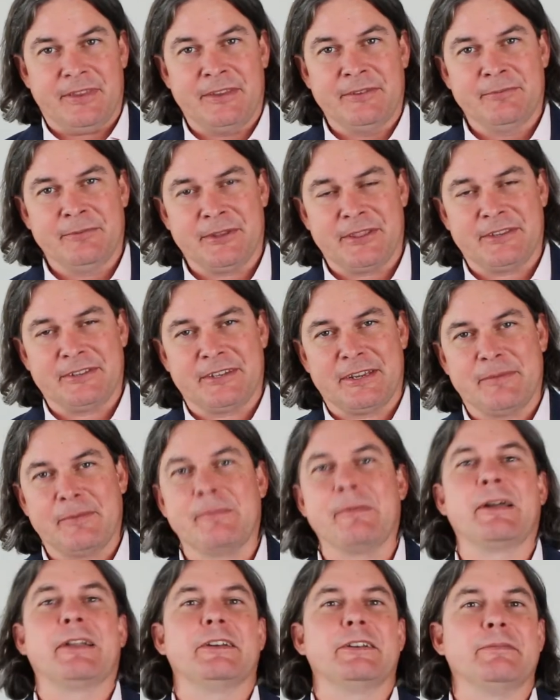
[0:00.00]
With the same
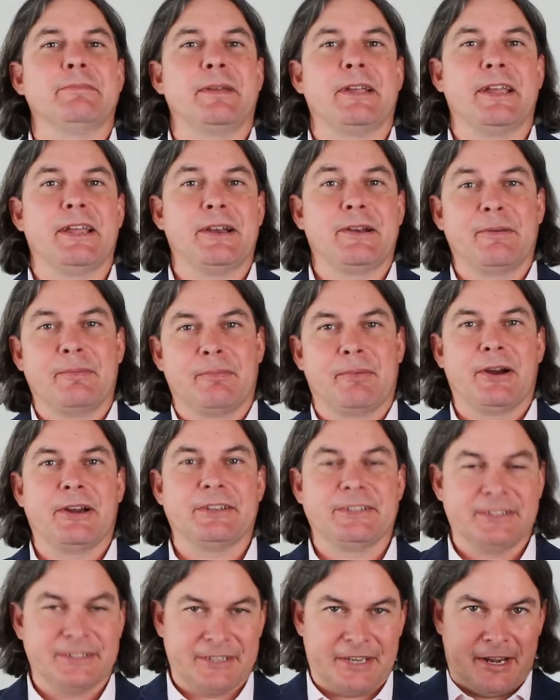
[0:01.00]
amount of demand,
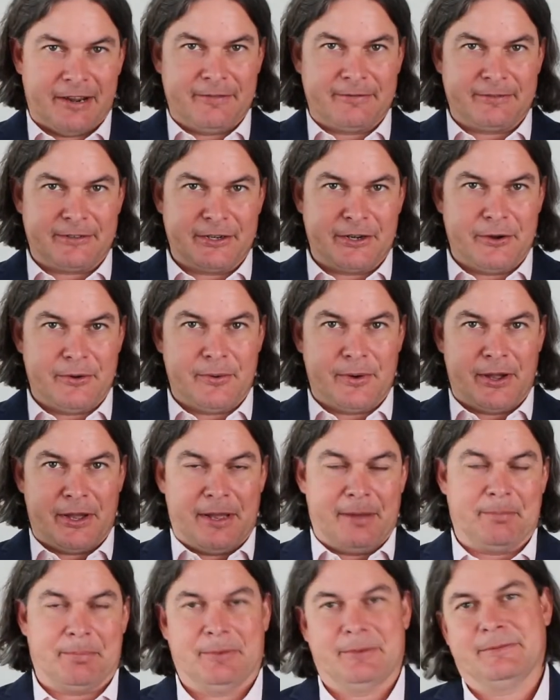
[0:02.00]
prices have to go
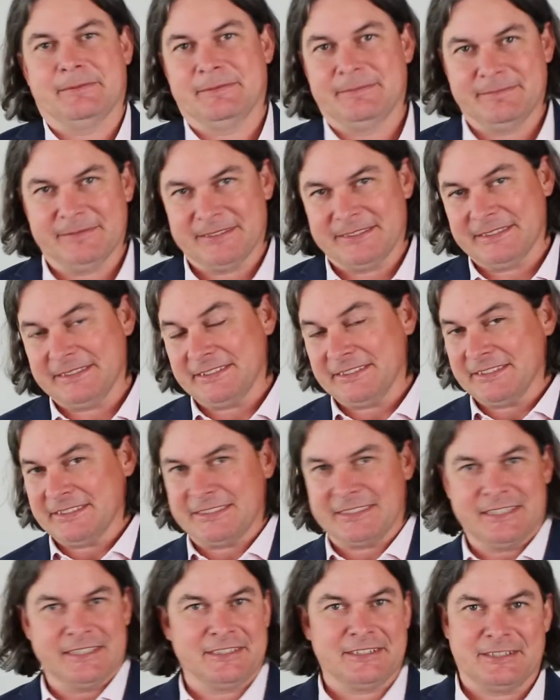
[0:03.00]
up. It uh,
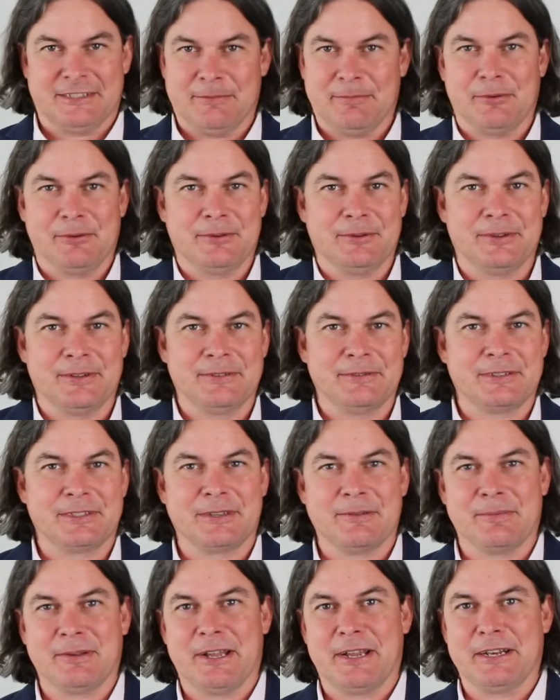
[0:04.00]
just it's simple
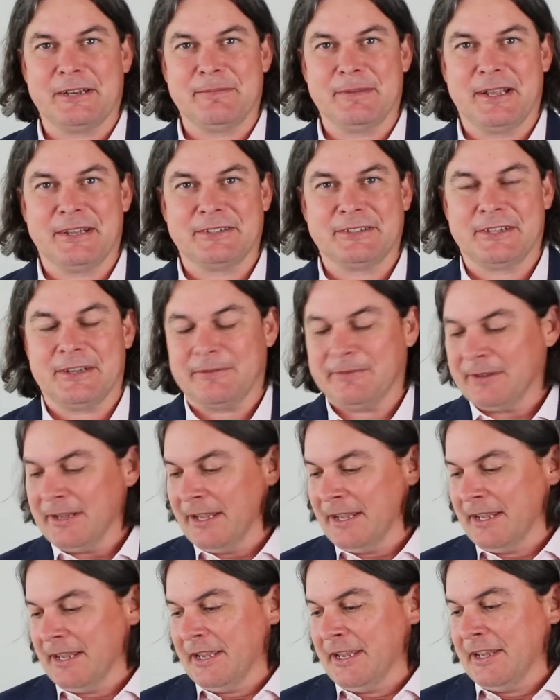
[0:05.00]
supply and demand stuff.
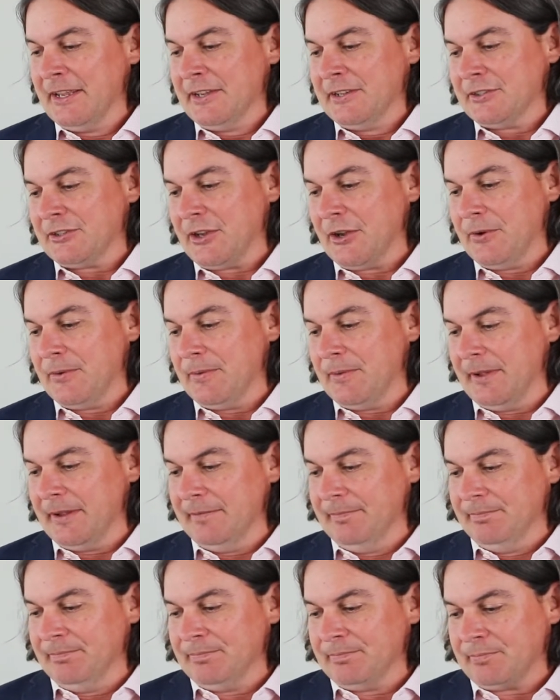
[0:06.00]
So,
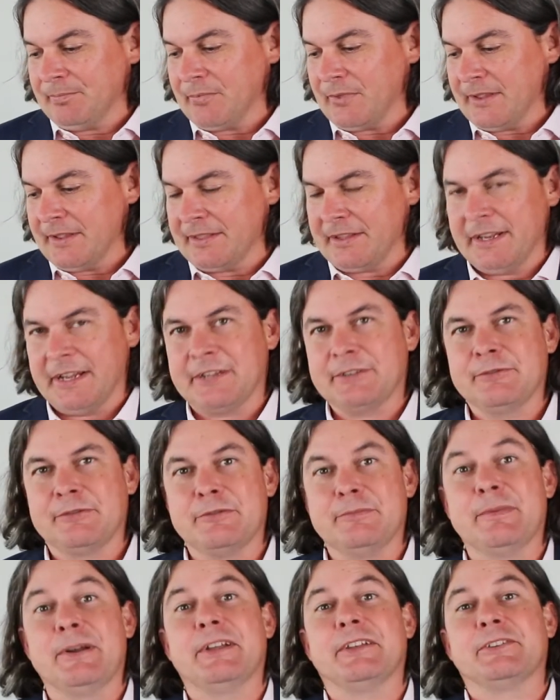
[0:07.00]
the last
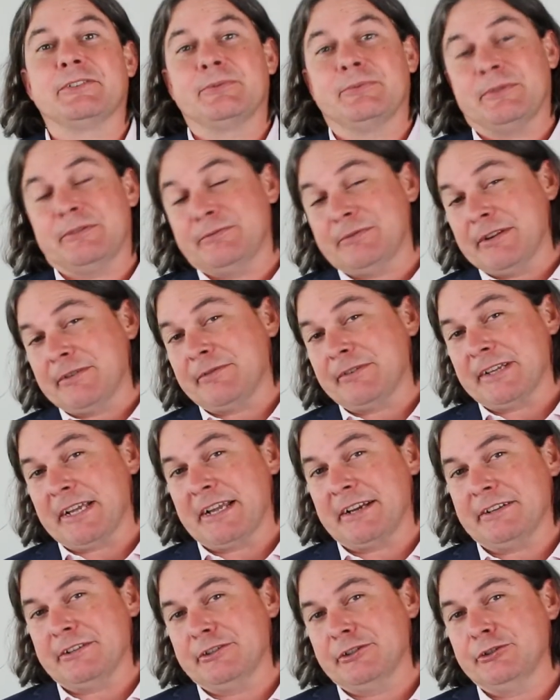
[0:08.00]
few months, we've definitely
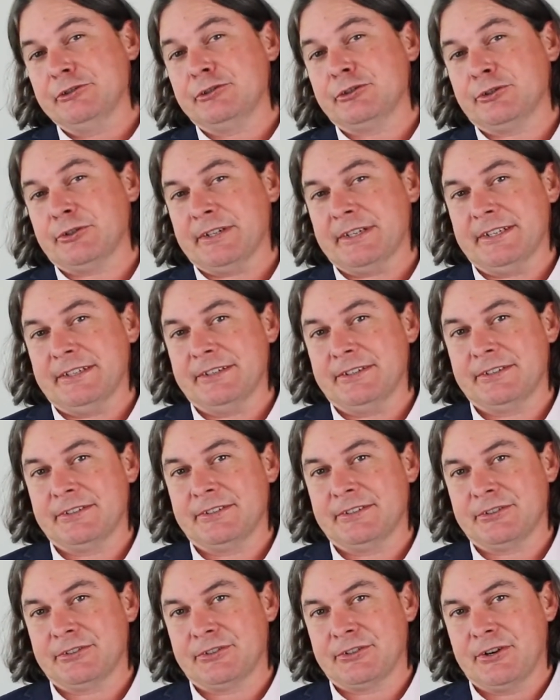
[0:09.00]
had a new trend
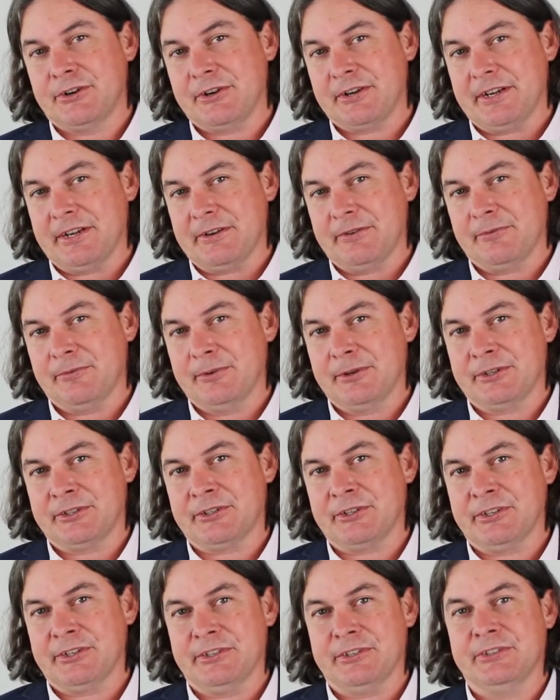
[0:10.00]
starting, which
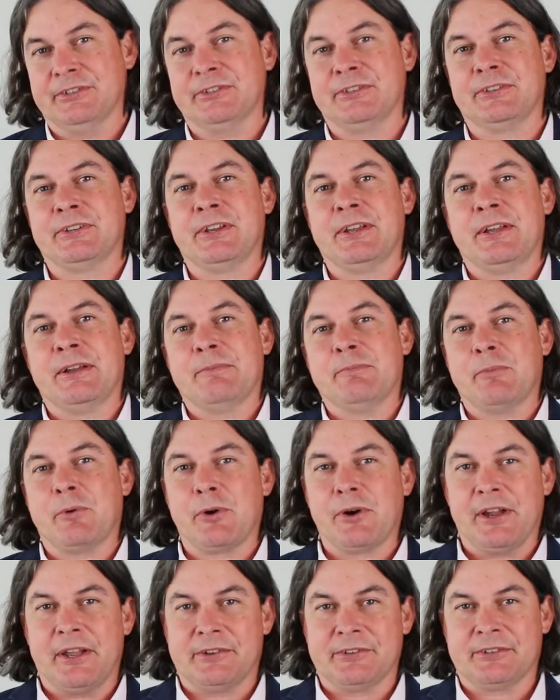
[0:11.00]
is
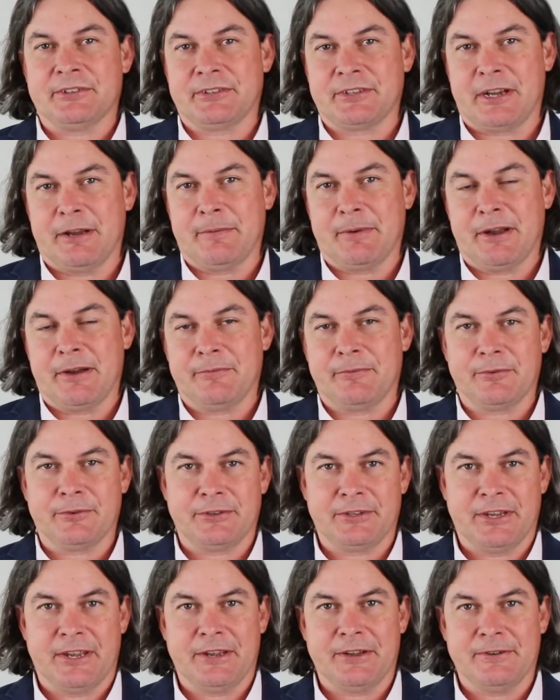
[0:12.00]
more houses coming up for
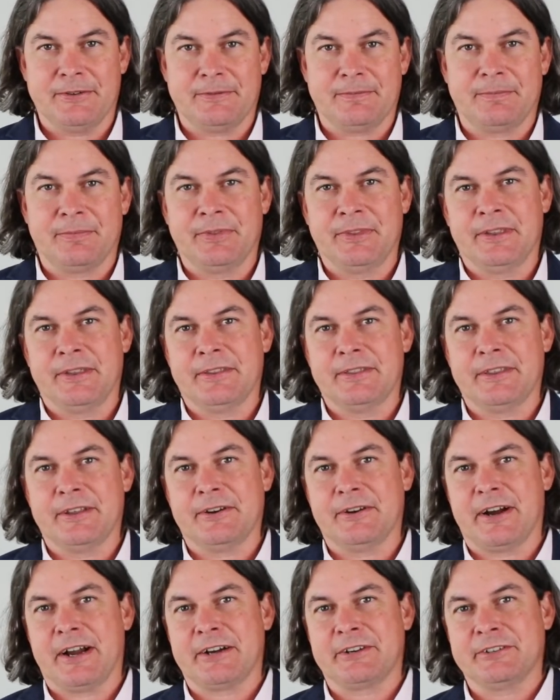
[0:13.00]
sale
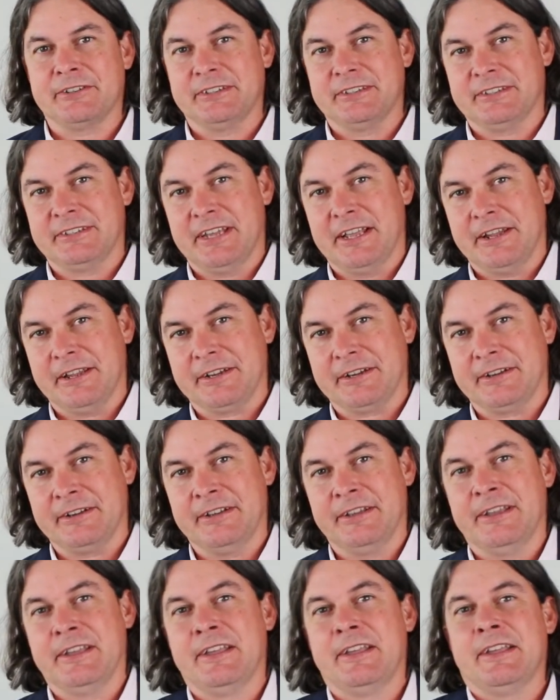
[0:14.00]
than are actually selling.
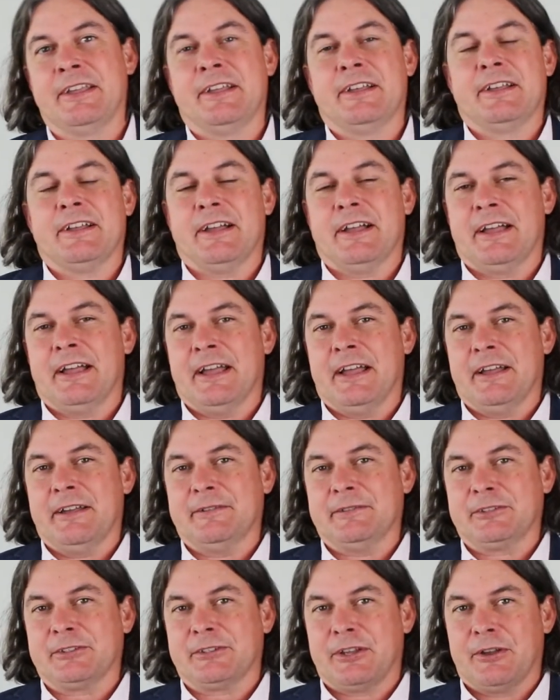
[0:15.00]

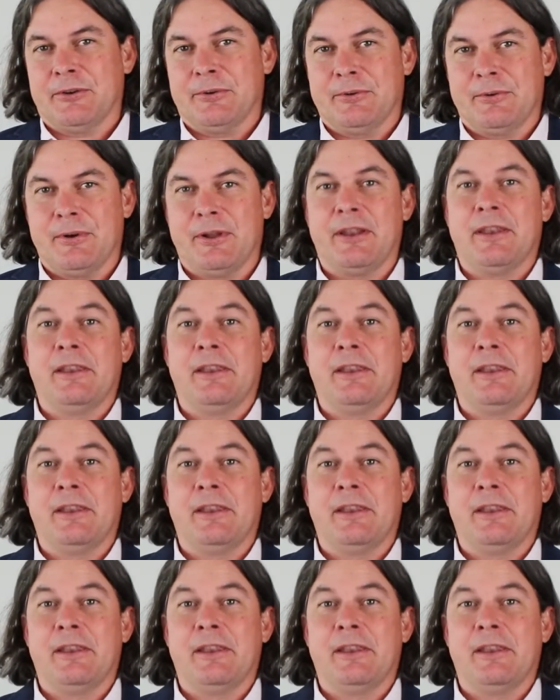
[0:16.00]
Uh, so,